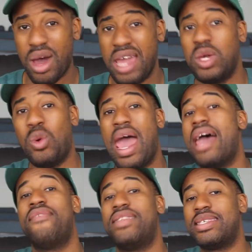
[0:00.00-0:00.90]
why you
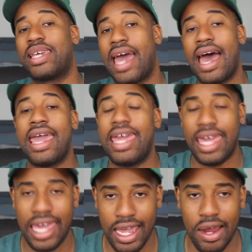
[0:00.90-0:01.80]
have this guy
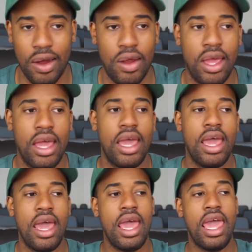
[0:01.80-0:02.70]
here
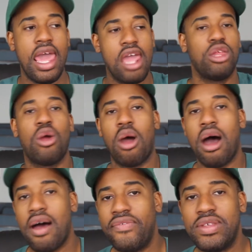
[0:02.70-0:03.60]
in your
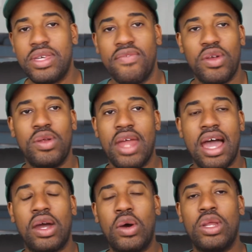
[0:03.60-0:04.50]
offense if you're
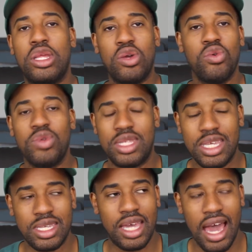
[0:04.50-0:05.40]
not going to use
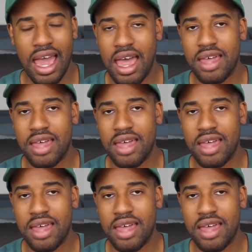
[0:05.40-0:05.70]
this guy